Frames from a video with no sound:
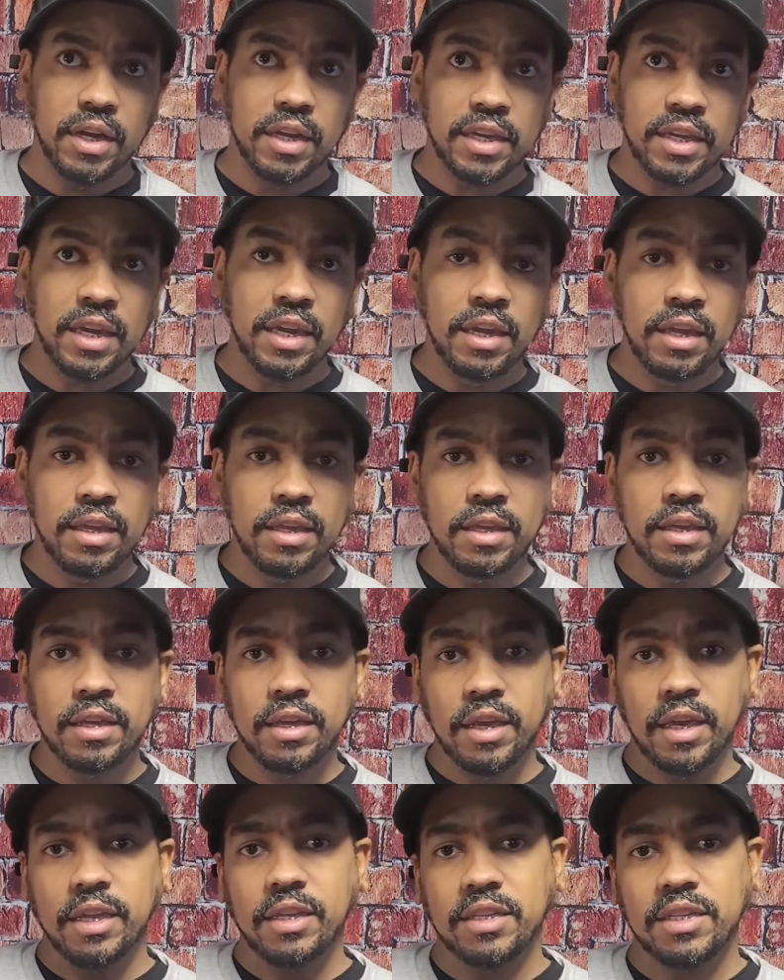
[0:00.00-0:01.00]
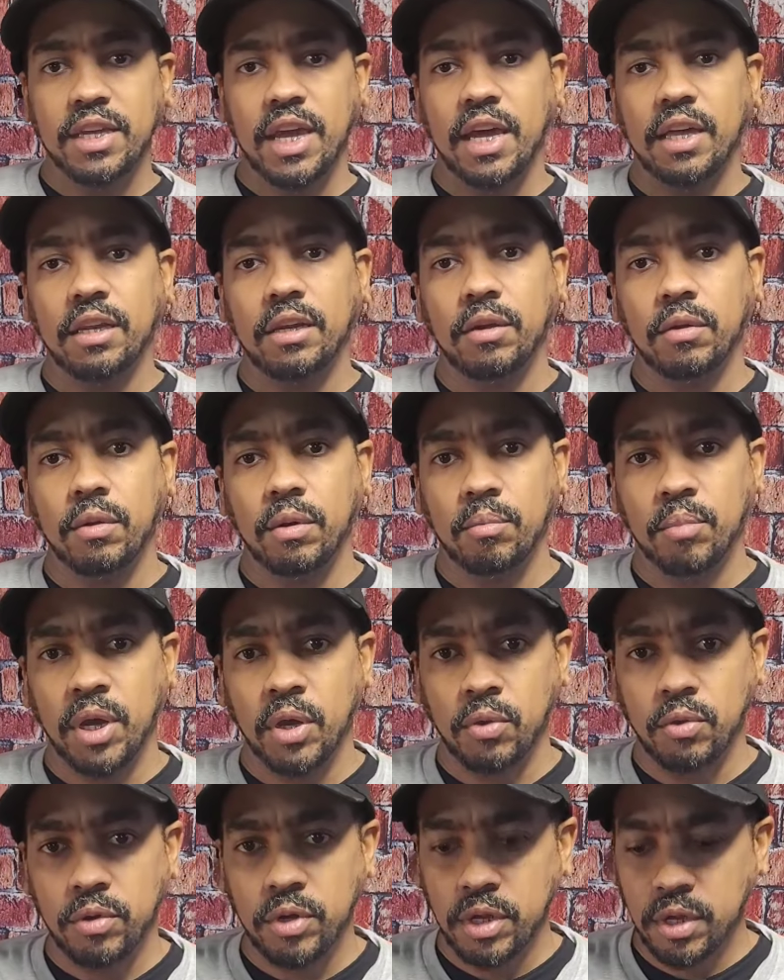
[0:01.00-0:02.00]
a key inside of the
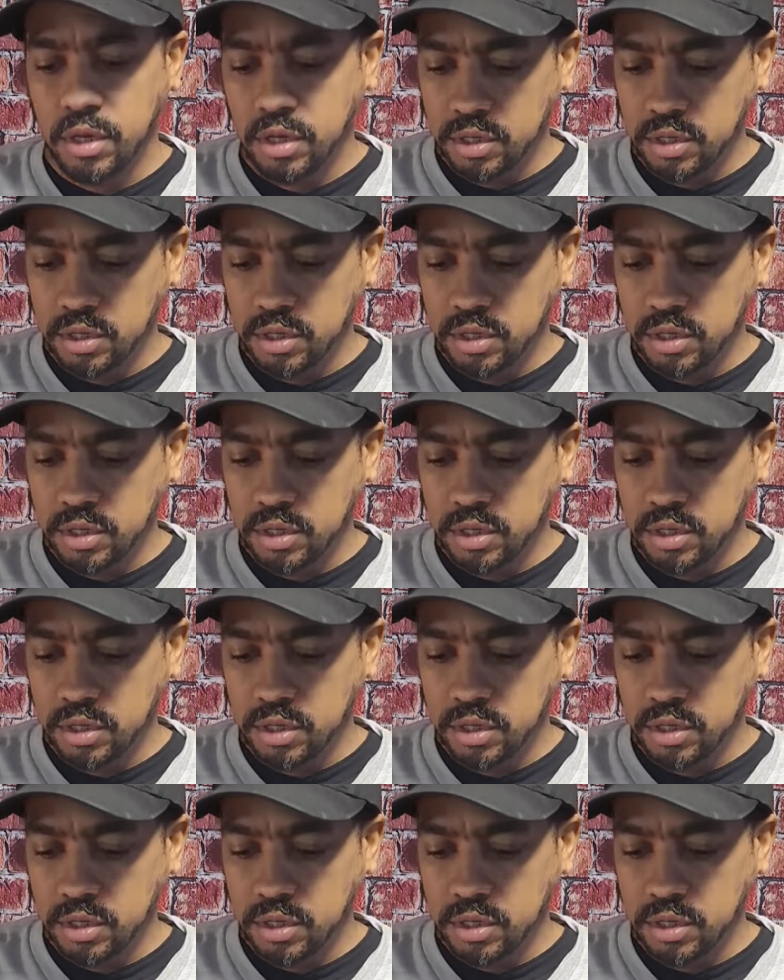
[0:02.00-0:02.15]
remote.